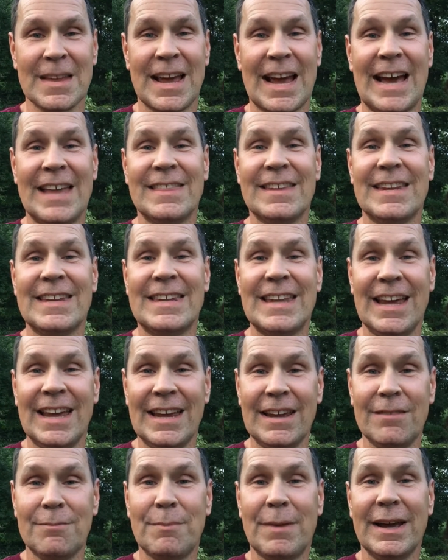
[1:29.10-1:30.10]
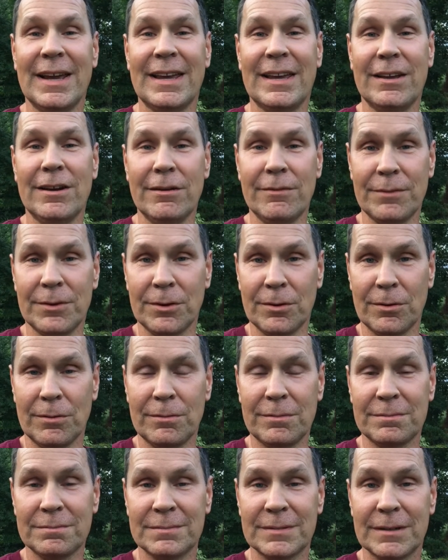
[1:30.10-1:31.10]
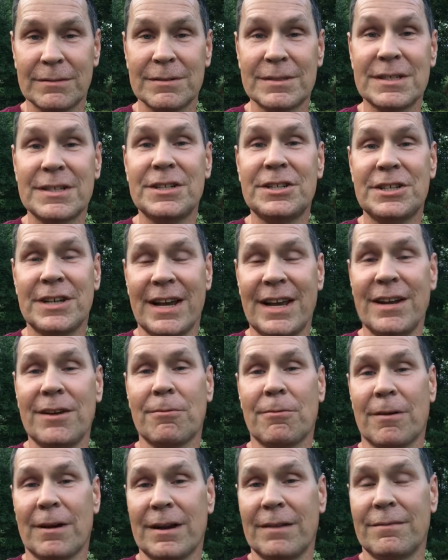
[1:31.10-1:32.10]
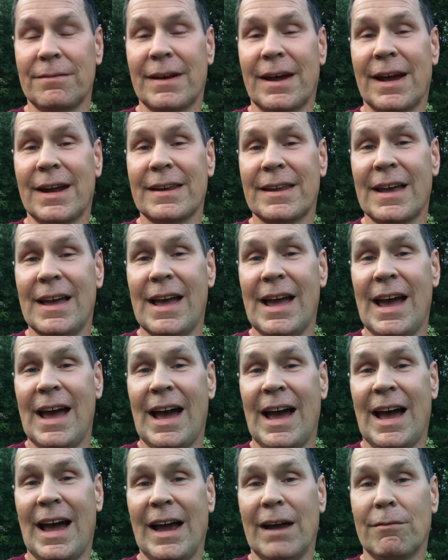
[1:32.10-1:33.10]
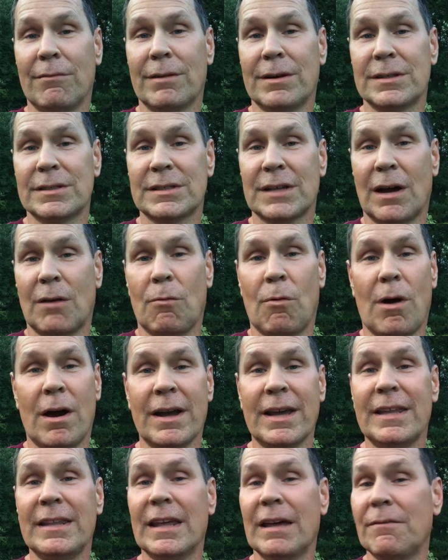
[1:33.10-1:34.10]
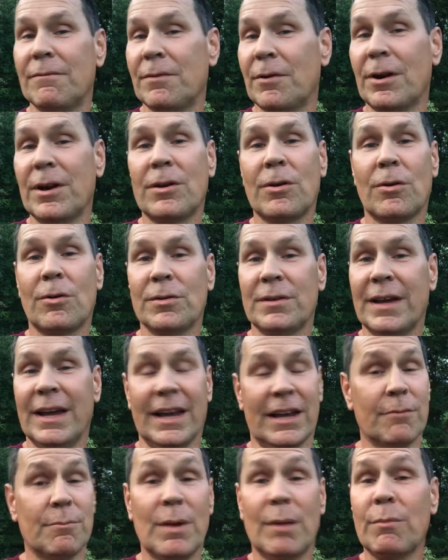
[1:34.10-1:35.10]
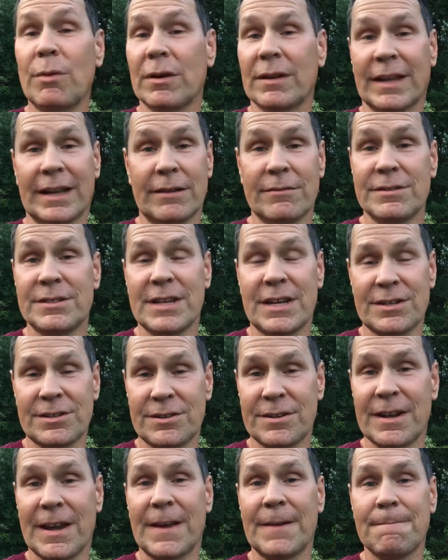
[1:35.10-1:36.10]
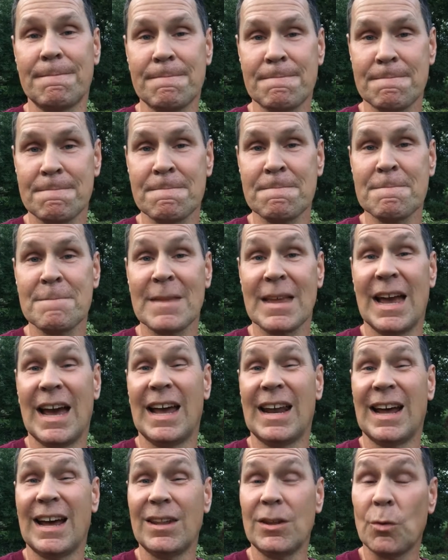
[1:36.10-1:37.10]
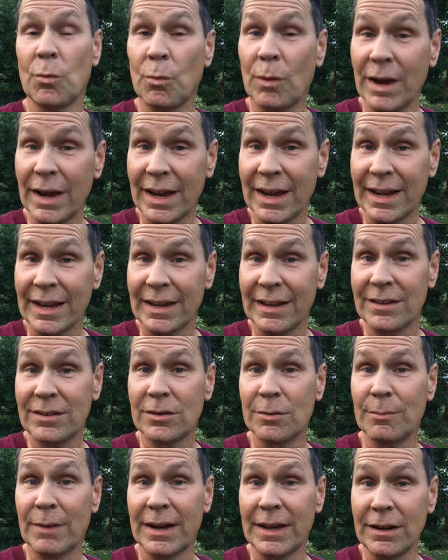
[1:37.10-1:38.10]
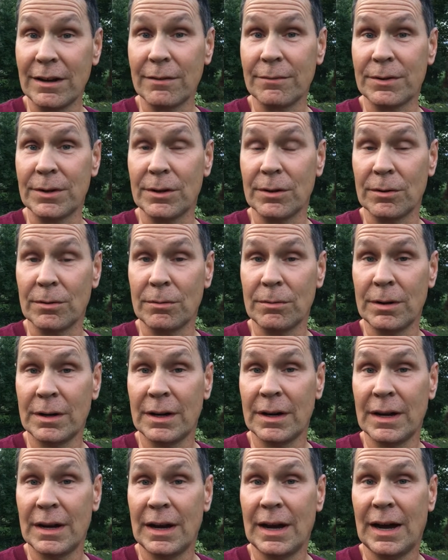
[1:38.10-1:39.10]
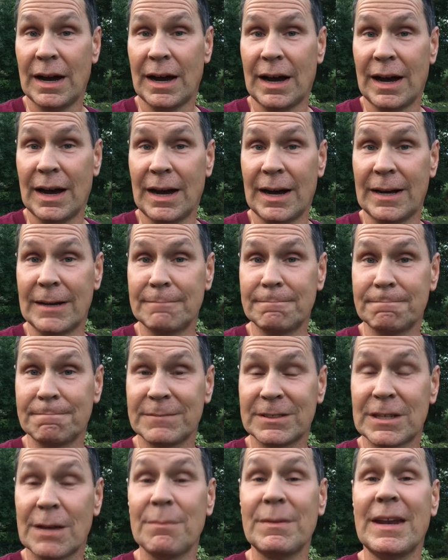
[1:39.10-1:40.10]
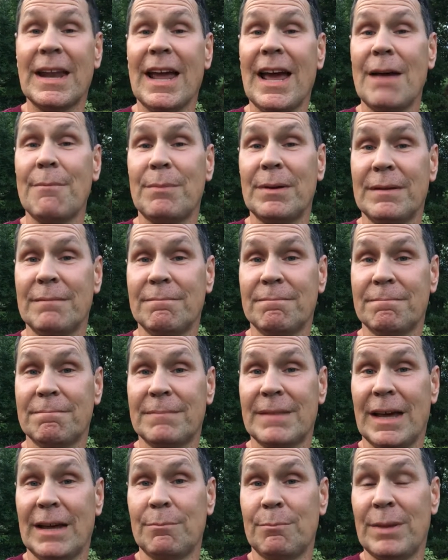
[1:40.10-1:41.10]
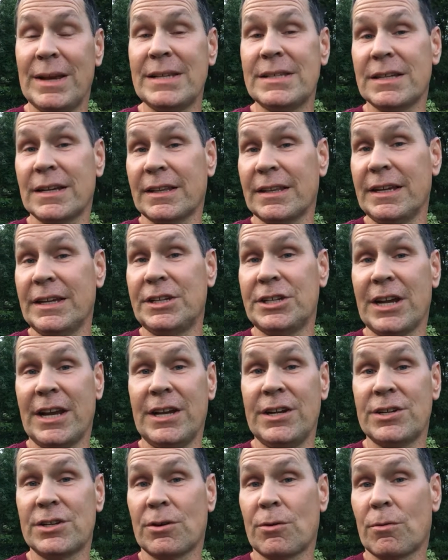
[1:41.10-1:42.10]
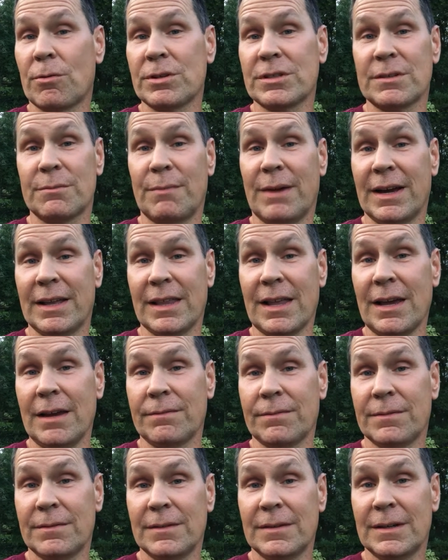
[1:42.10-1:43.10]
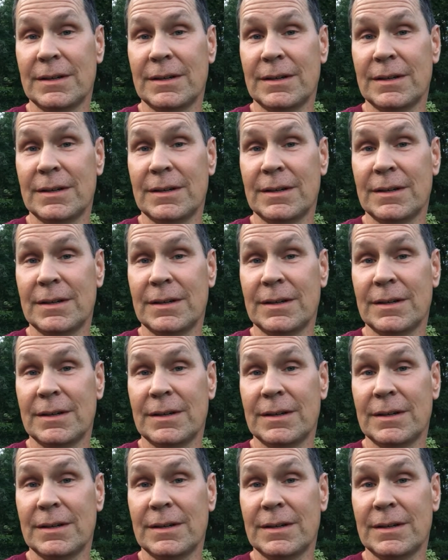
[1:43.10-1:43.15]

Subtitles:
And the day of my interview, it was in January, in fact, I was walking that very cold day. I can remember it like it was yesterday. And on the way to my interview, something happened that basically changed the course of my life.